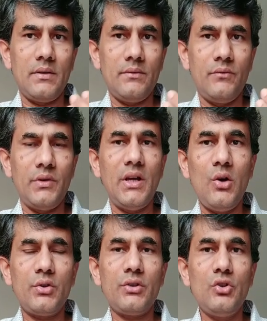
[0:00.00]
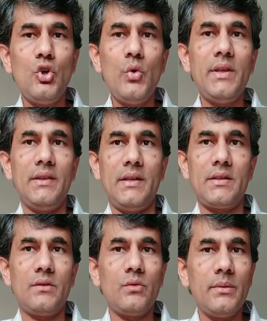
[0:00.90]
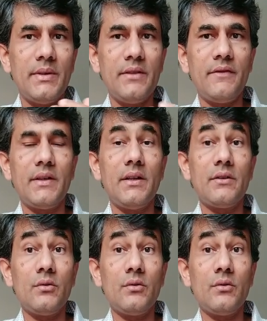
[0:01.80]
Without knowing this, it will be difficult